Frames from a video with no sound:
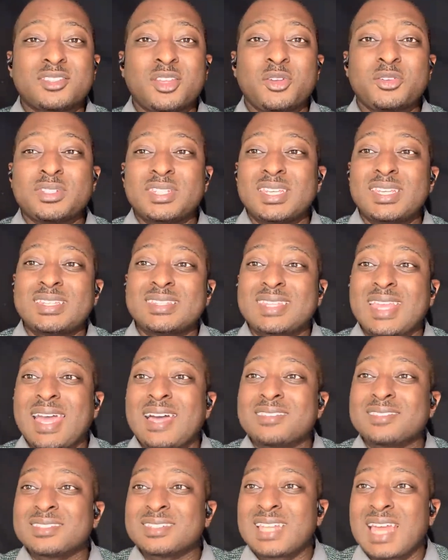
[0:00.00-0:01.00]

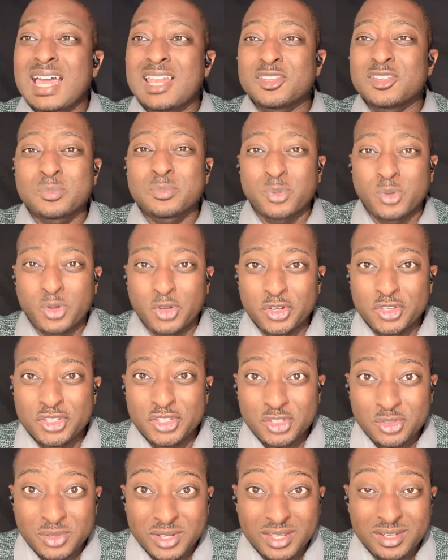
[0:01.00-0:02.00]
$13,000 per
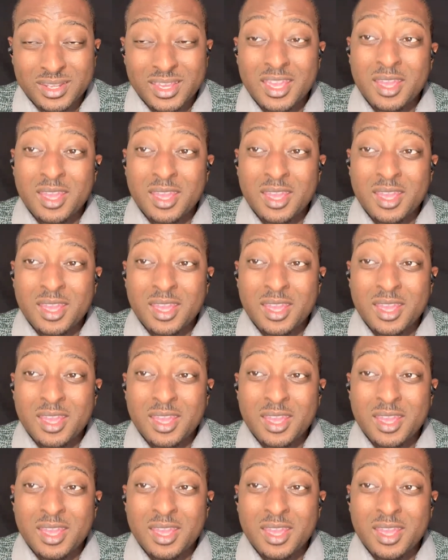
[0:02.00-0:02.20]
unit,